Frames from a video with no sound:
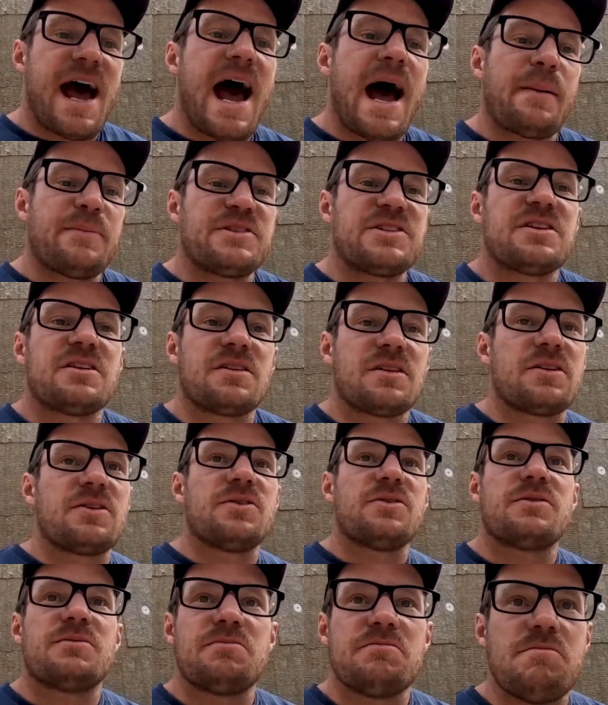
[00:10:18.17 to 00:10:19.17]

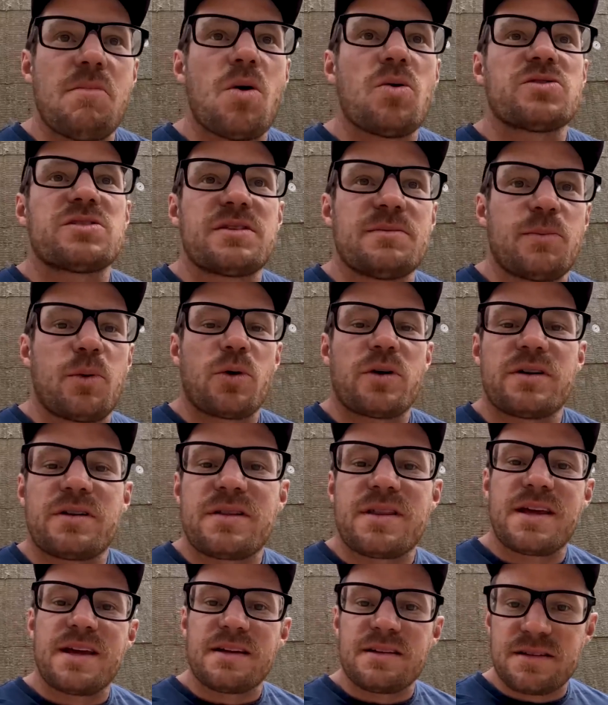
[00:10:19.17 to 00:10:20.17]
absolute most
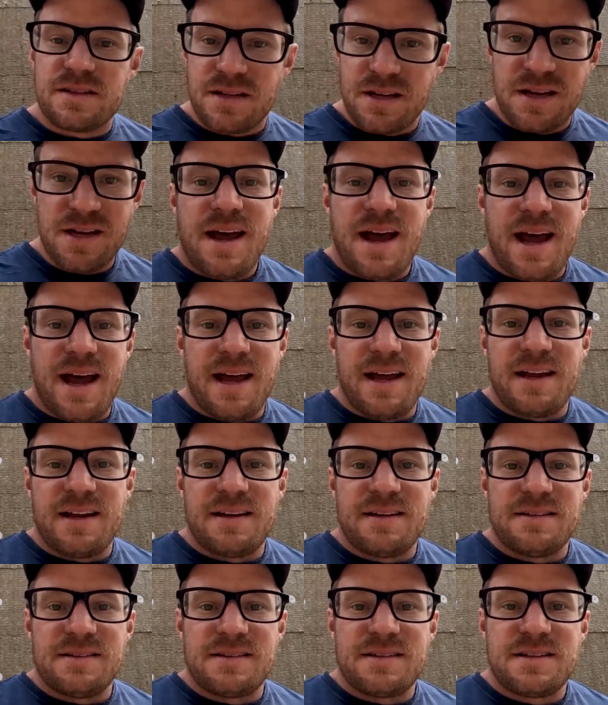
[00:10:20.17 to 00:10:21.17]
important things,
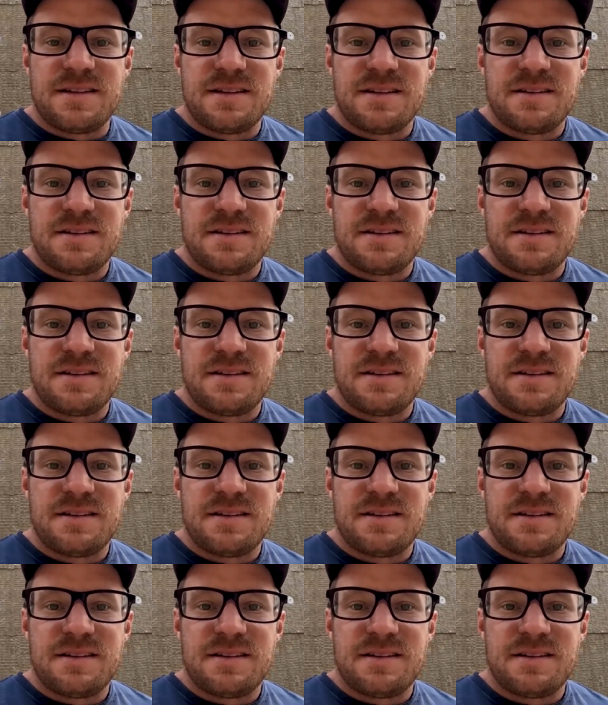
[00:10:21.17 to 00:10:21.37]
and